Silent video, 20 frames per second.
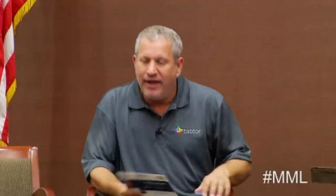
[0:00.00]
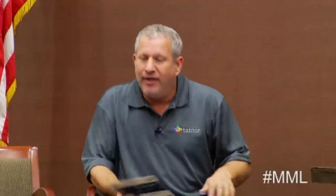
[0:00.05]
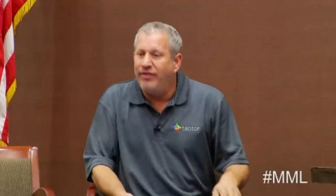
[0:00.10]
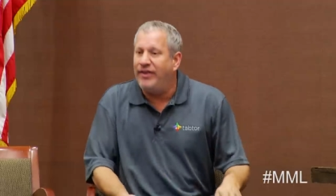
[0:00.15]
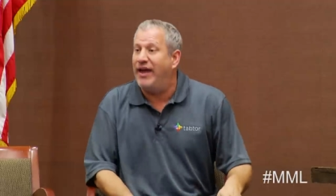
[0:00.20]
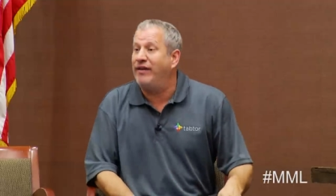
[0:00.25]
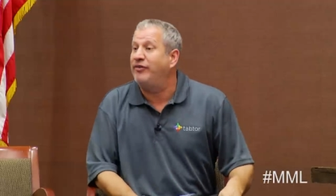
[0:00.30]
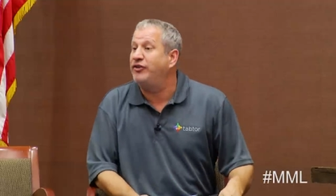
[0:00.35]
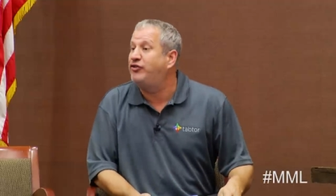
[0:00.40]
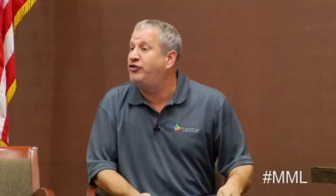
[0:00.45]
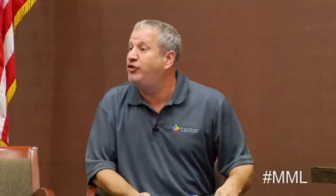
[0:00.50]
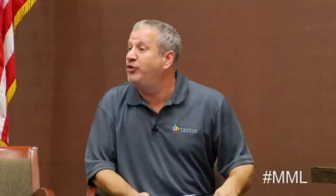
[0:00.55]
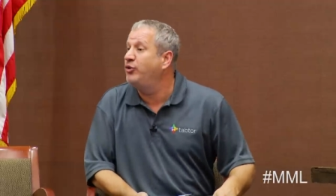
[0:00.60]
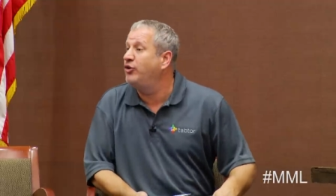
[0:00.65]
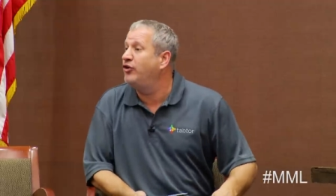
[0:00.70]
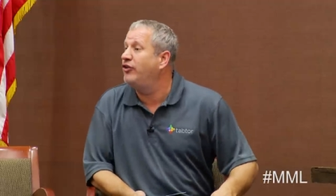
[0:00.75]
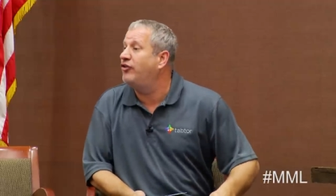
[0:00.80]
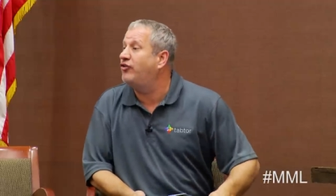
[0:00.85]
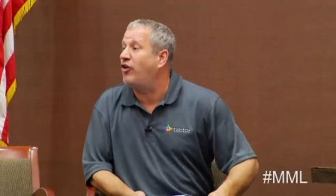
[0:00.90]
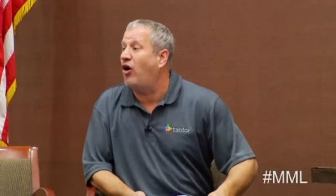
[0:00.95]
They have a
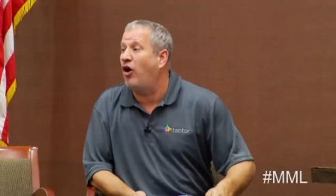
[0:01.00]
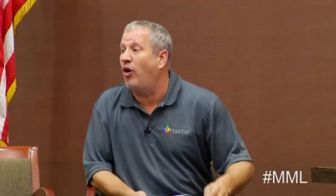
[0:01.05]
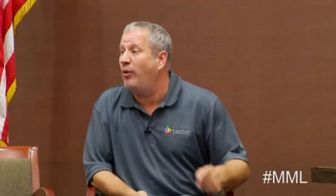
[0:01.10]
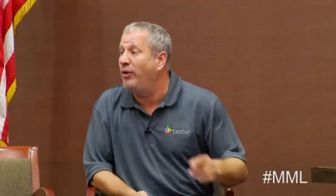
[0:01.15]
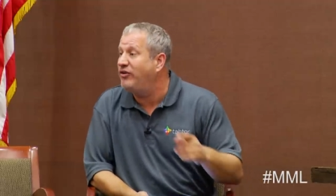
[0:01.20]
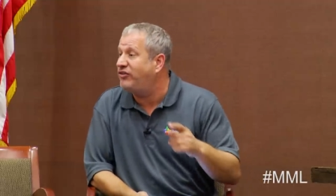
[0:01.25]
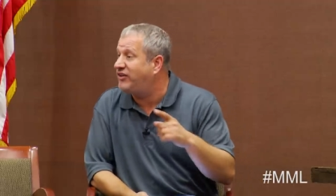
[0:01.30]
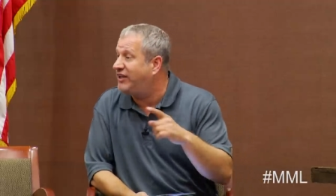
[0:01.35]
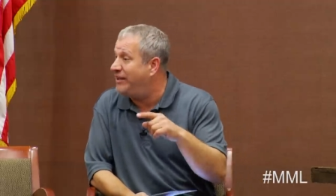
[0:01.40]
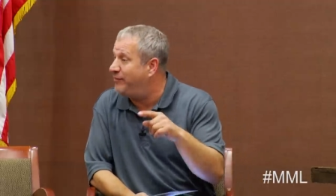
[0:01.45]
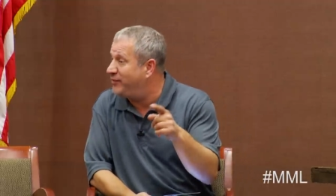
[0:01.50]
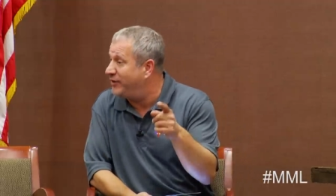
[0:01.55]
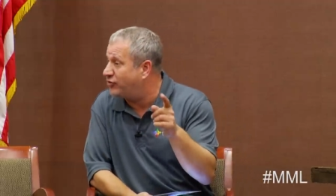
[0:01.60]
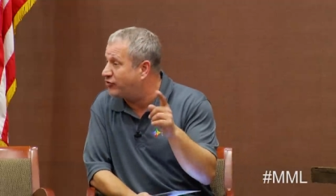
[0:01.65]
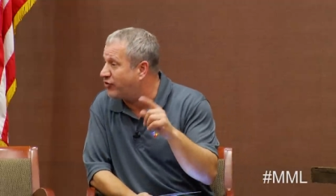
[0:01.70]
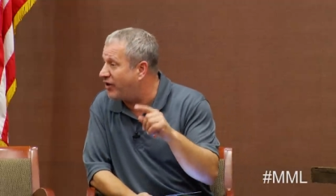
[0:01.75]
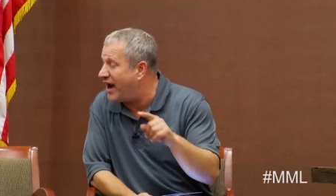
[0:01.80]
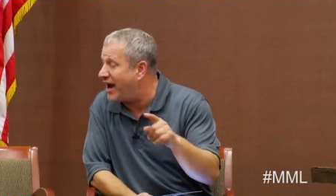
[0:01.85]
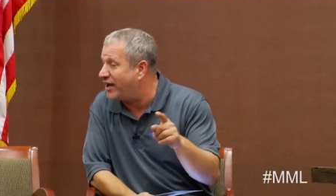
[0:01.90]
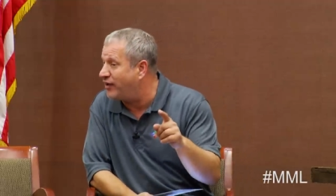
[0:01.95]
tutor that's always keeping
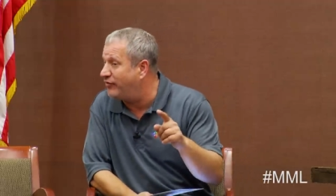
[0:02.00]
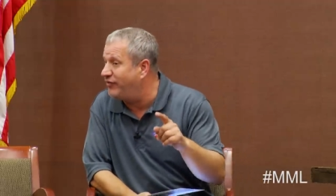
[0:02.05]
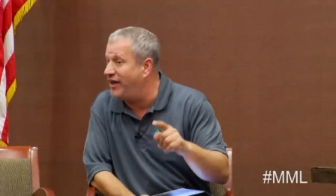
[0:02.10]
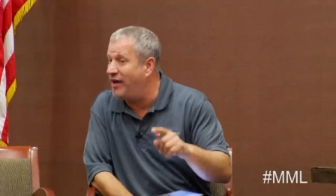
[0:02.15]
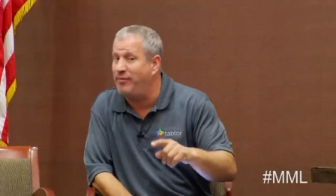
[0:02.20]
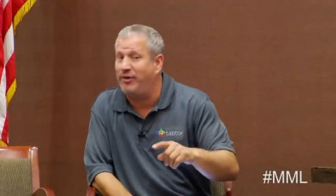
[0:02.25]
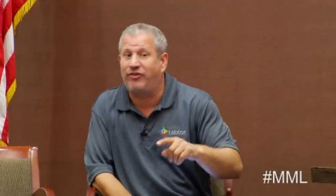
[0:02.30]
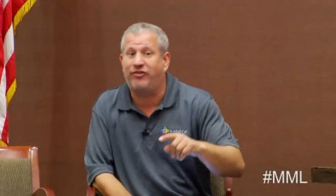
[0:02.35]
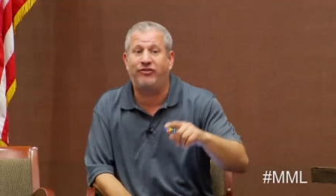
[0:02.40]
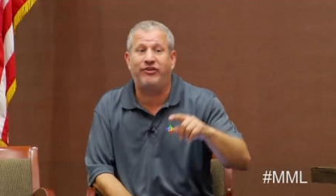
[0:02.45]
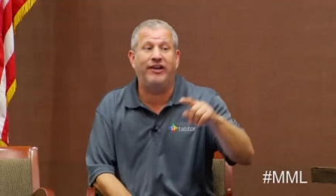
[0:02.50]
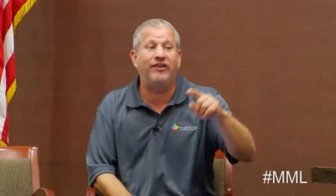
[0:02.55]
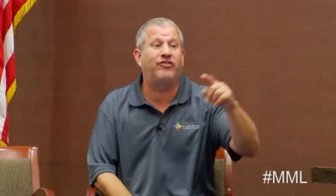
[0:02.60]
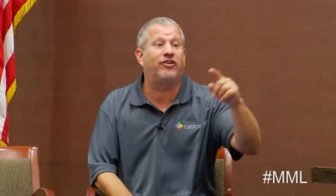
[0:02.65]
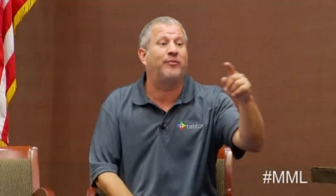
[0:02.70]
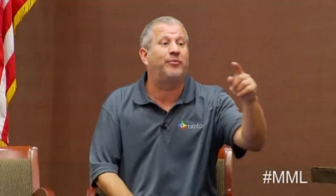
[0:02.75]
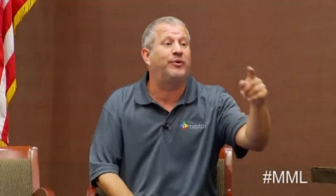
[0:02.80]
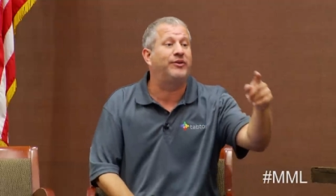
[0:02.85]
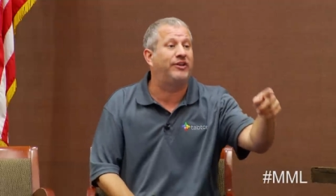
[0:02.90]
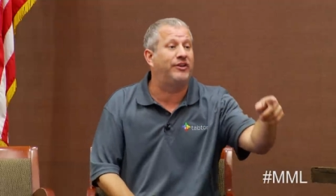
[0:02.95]
track of them. It syncs
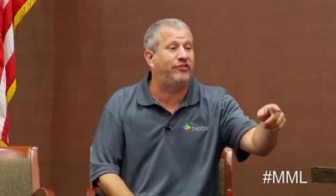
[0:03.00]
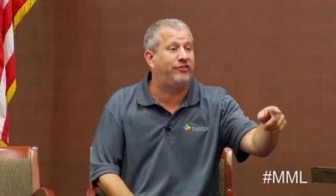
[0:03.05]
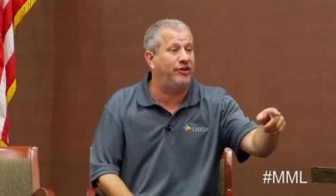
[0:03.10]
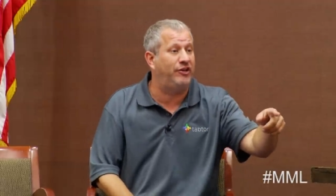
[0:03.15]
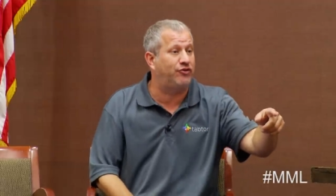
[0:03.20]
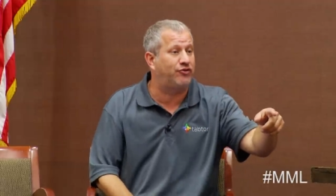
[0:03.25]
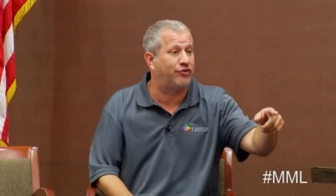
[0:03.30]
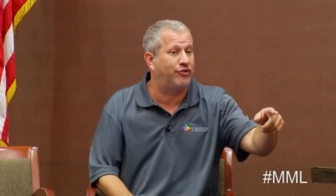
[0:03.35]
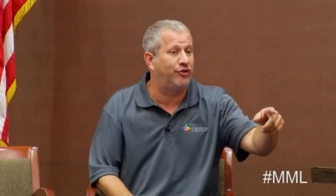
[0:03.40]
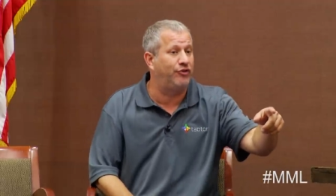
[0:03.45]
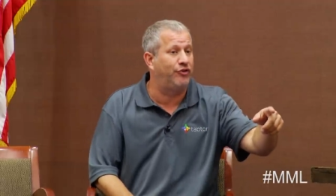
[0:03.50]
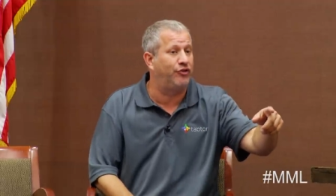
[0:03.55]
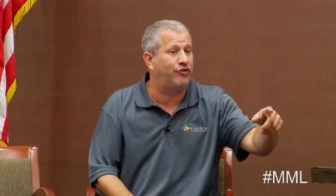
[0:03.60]
up with the teacher in the